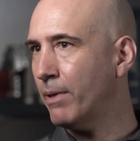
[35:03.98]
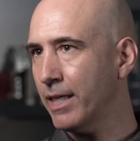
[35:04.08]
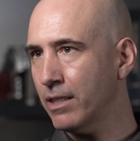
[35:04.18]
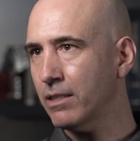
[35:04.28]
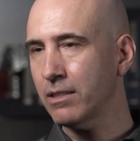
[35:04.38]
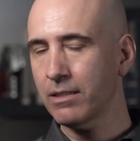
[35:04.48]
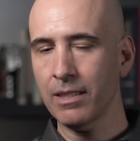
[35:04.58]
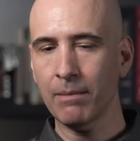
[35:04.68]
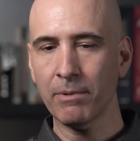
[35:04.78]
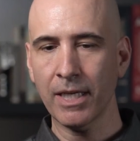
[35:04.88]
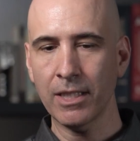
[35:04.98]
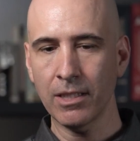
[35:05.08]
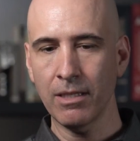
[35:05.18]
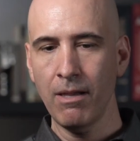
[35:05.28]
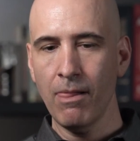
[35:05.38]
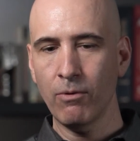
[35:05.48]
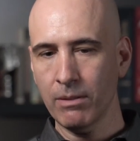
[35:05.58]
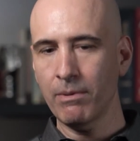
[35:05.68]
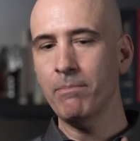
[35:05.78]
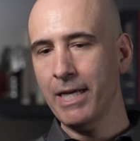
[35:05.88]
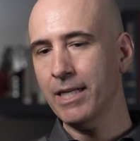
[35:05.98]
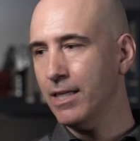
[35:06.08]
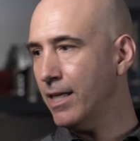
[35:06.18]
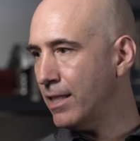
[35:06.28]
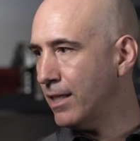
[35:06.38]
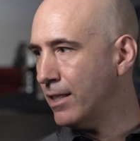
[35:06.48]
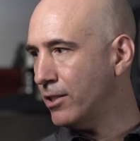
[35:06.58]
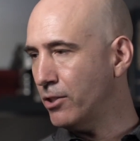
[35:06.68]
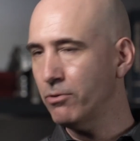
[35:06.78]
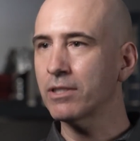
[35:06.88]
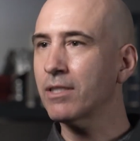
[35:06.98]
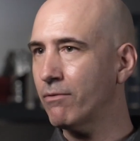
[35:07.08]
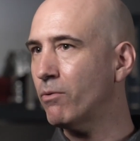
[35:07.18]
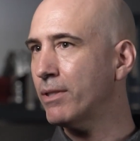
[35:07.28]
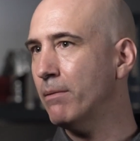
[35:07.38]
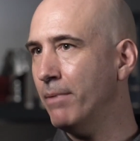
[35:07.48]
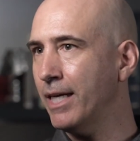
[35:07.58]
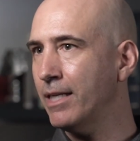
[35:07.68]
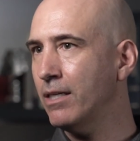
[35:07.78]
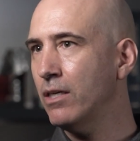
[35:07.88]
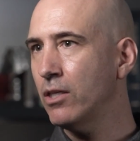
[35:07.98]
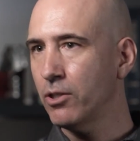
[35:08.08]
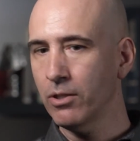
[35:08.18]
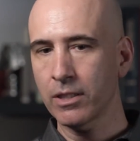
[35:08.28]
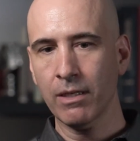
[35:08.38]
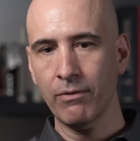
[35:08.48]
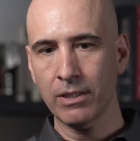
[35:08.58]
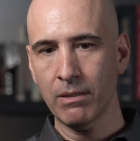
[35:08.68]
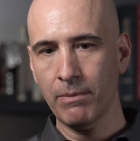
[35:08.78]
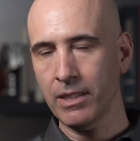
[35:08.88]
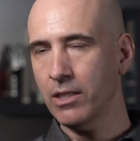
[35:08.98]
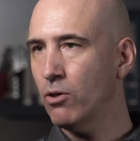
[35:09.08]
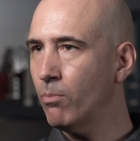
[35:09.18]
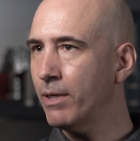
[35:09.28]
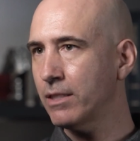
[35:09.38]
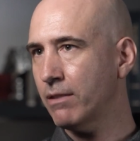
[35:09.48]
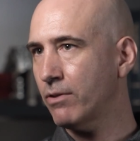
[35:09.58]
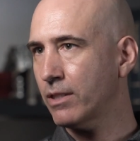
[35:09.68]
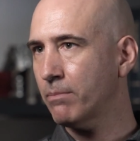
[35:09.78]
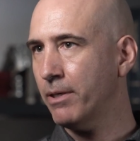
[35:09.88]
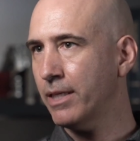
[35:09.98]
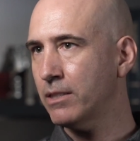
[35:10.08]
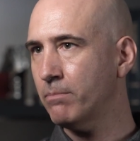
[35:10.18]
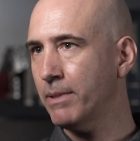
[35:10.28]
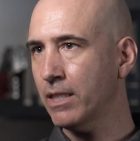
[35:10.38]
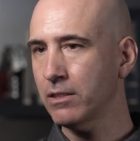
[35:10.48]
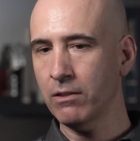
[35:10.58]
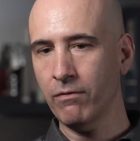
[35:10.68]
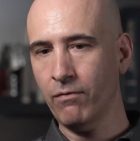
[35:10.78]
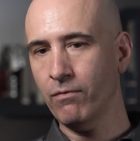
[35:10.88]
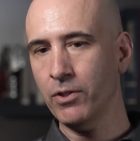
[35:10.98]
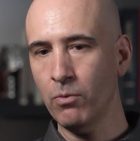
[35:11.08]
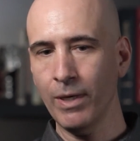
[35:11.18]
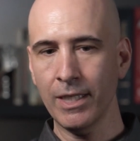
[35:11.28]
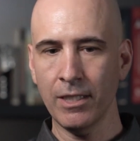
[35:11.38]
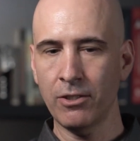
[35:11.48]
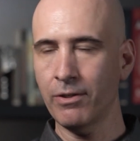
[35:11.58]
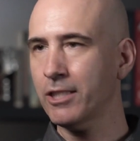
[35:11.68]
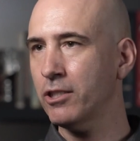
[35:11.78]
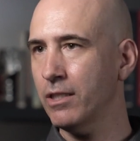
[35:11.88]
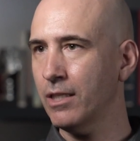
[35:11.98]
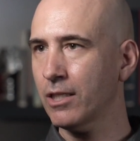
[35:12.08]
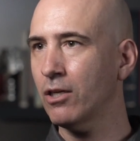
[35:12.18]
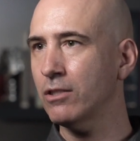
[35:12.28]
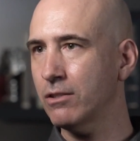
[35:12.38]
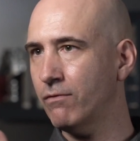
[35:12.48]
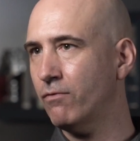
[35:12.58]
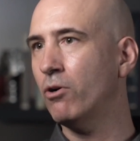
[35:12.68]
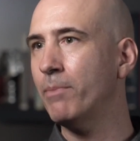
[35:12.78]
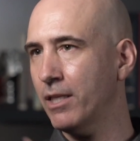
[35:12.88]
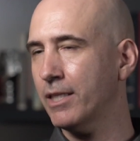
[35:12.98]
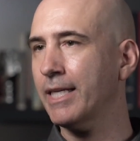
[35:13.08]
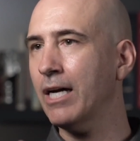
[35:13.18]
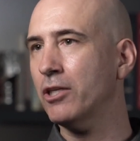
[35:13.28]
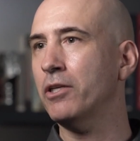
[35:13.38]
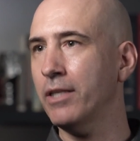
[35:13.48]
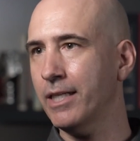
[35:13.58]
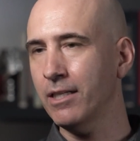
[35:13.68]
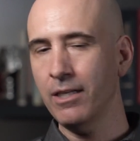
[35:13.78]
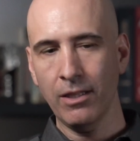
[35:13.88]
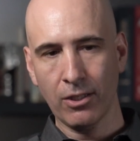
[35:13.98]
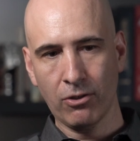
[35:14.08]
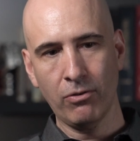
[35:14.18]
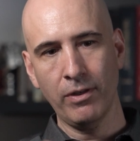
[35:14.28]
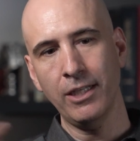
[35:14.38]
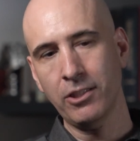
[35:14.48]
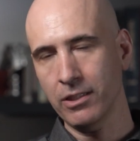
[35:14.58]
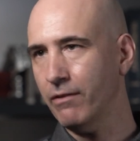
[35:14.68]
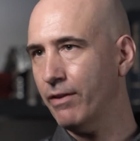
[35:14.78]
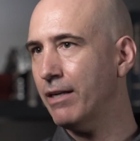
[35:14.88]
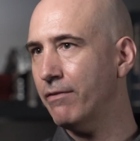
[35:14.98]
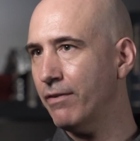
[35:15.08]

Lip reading: or Maya application, where somebody made it and then you discover what they made. You're discovering something that nobody has ever experienced because you went in a direction that caused the formula to calculate the creation of that